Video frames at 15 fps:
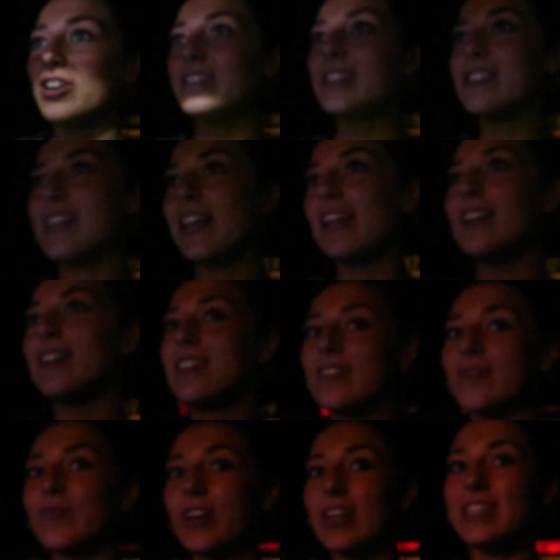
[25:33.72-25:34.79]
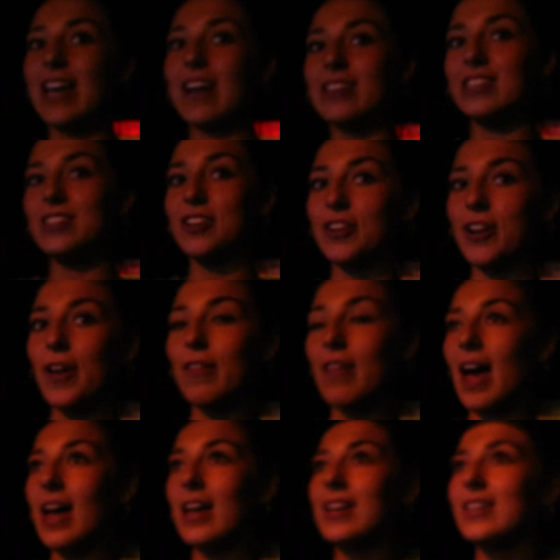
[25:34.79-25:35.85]
Interesting. Yeah, I did not know
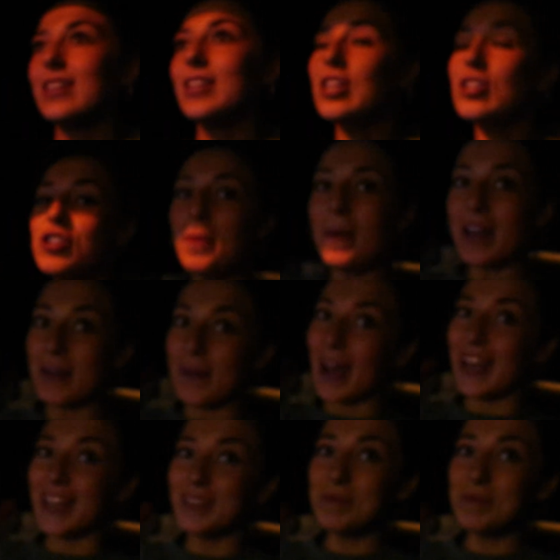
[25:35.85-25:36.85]
that. So anyway,